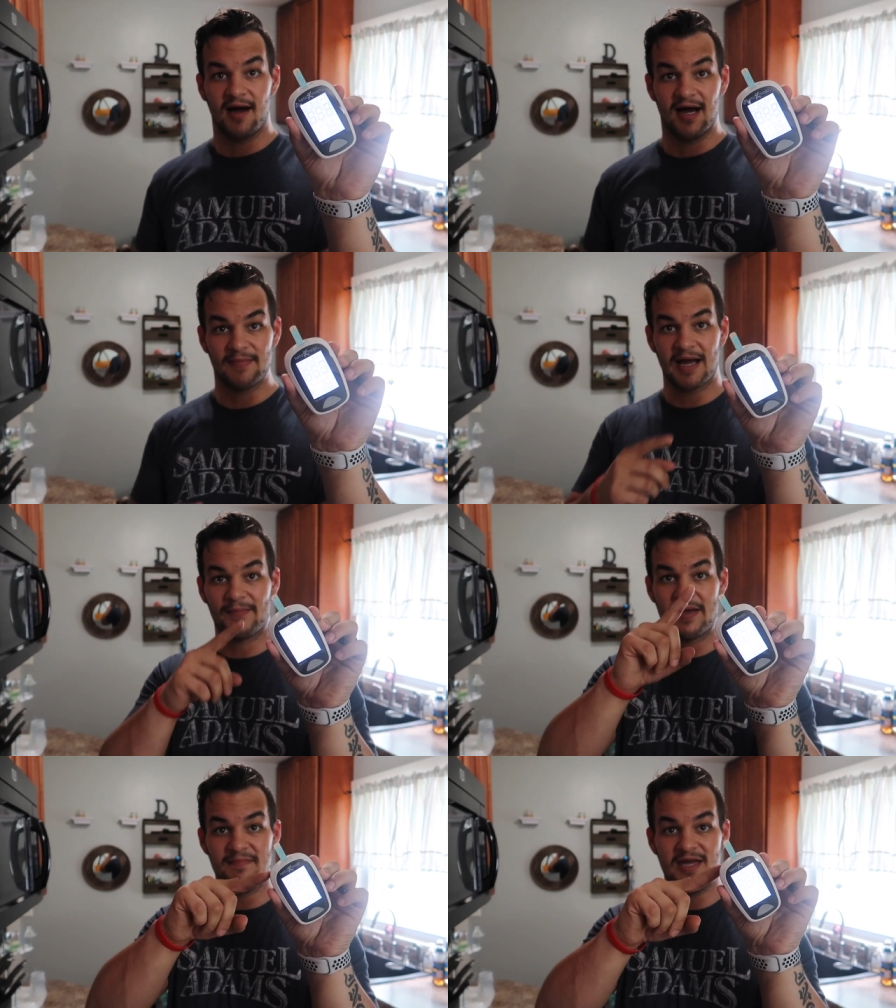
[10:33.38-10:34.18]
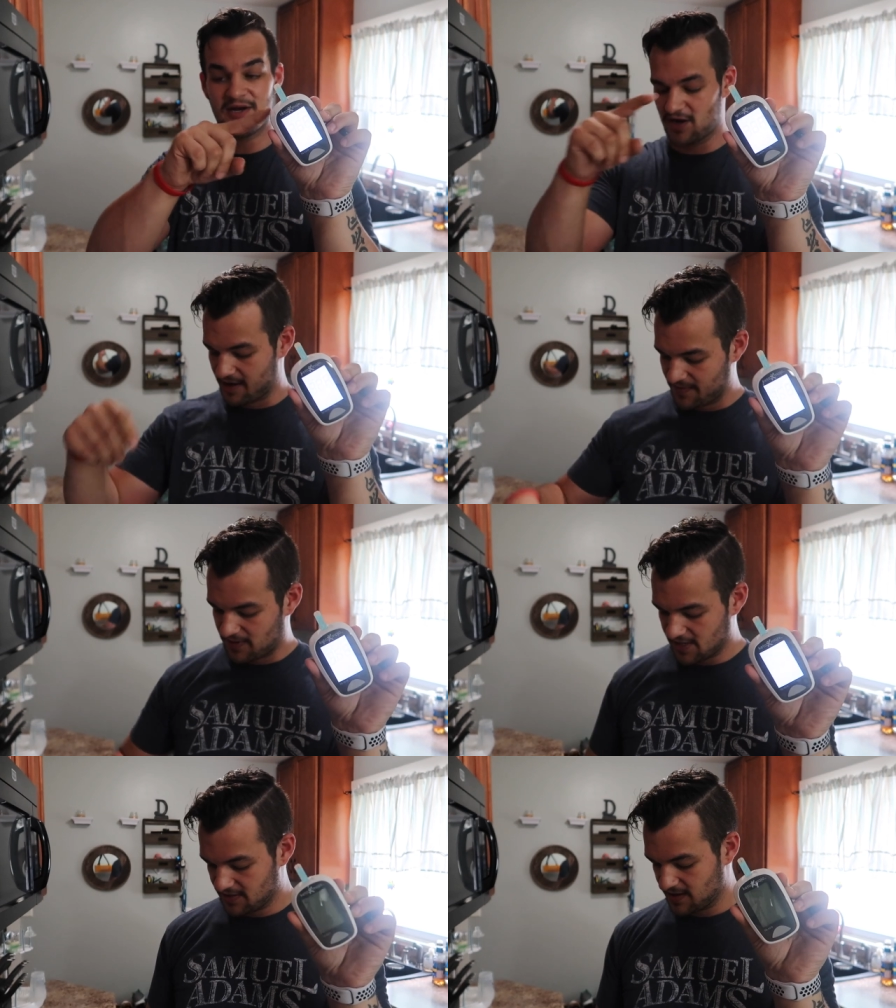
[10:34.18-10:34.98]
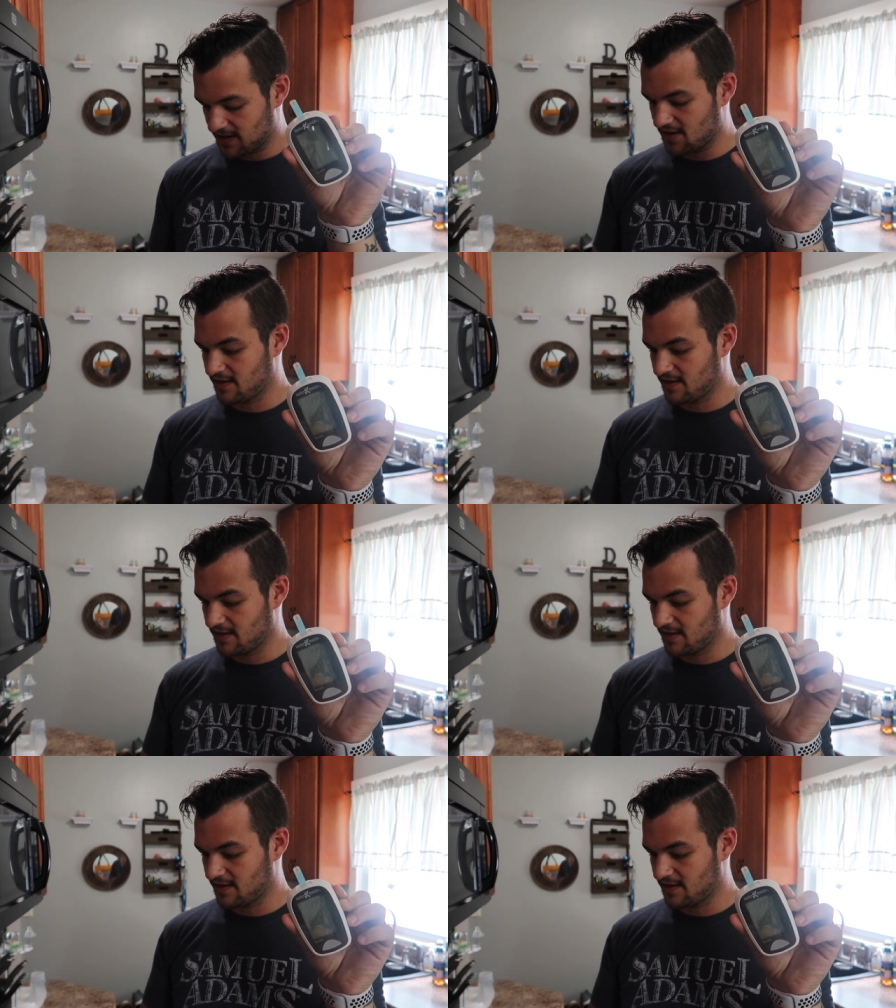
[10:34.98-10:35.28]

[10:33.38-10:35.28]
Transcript: Um, got my meter already put in there.